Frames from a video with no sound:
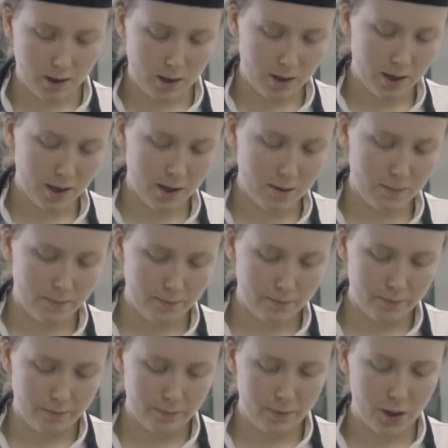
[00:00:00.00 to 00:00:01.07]

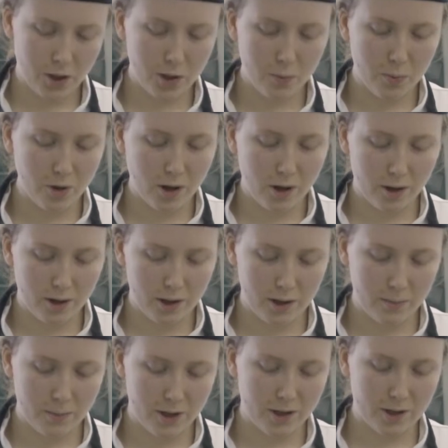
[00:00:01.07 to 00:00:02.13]
You can put on
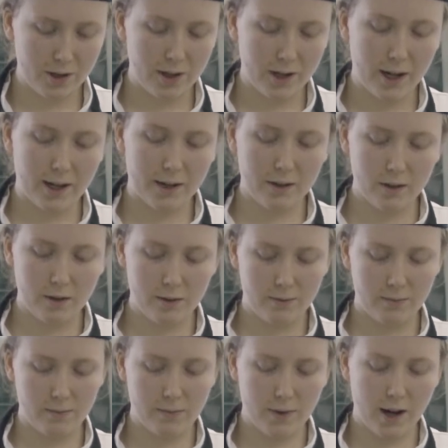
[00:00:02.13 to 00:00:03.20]
as much as you like.
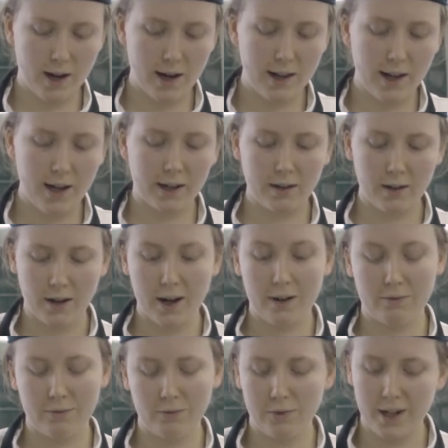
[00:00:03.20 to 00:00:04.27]
I
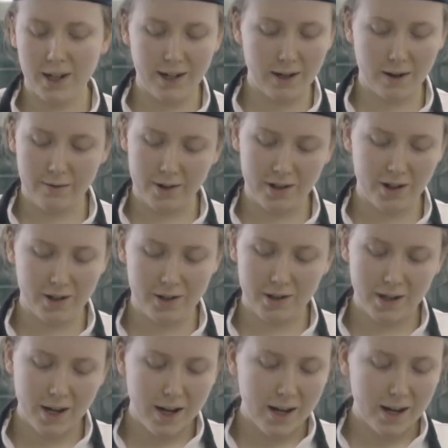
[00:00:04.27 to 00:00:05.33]
really love onions,
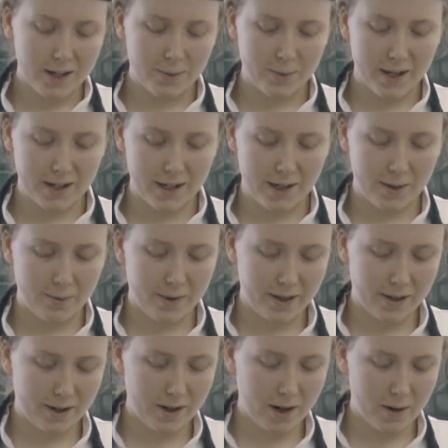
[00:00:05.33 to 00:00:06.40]
especially when
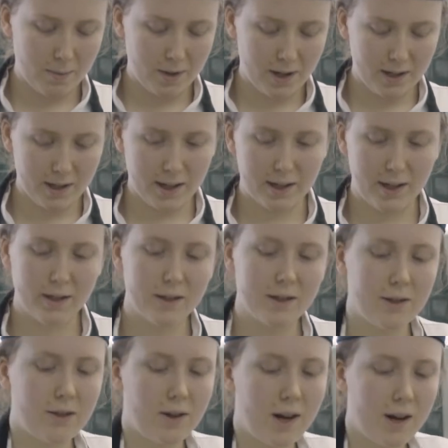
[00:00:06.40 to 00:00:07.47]
they're caramelized like this,
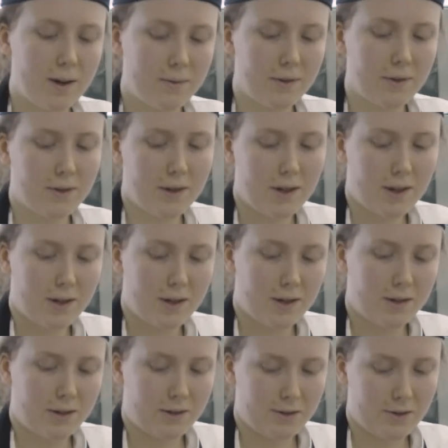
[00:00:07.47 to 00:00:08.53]
so I'm
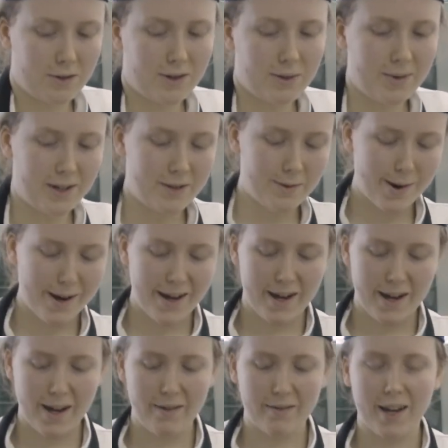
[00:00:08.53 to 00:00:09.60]
going to be quite
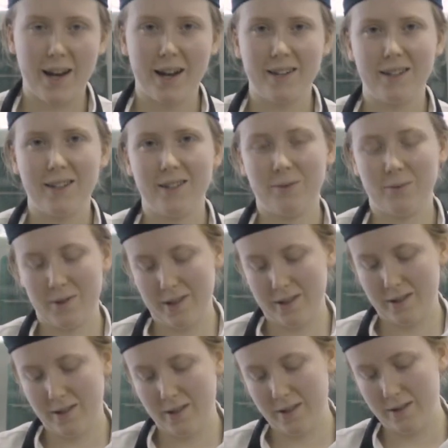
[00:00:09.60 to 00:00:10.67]
heavy-handed
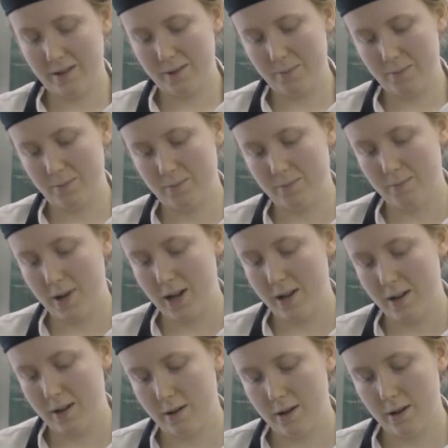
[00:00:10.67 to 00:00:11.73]
with
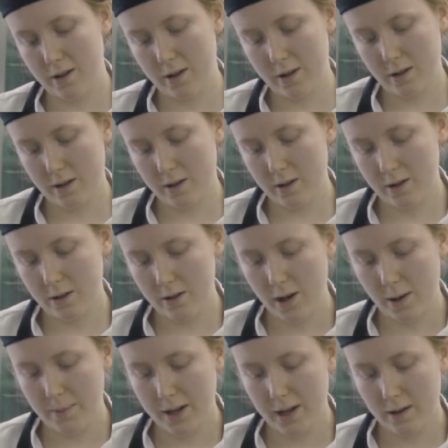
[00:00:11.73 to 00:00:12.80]
my onion
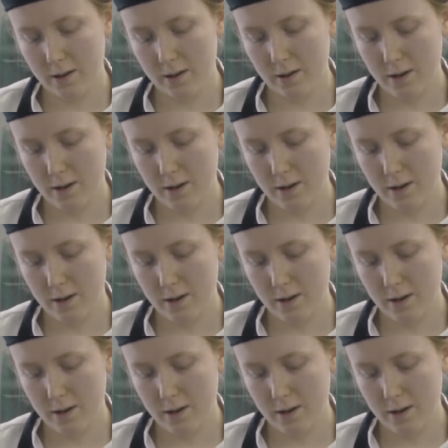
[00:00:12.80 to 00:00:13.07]
topping.